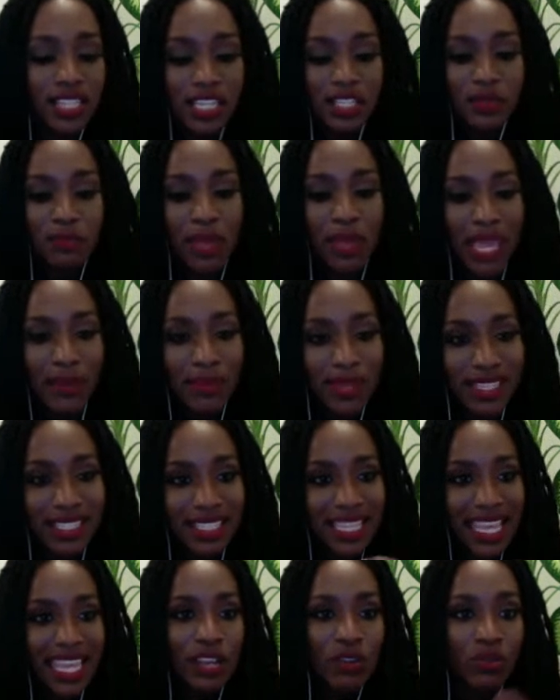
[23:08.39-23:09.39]
These
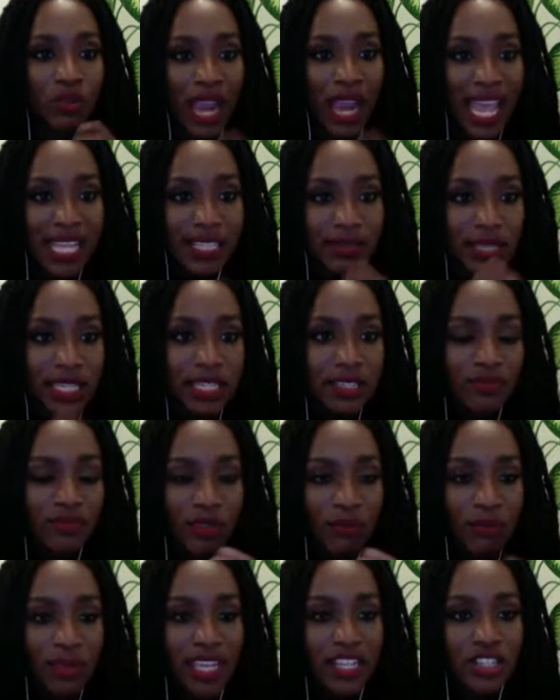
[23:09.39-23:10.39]
babies, they grasp
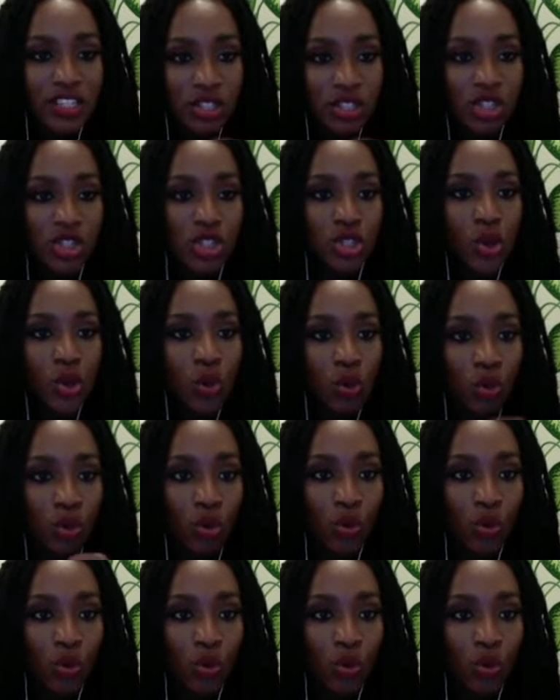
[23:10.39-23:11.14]
information so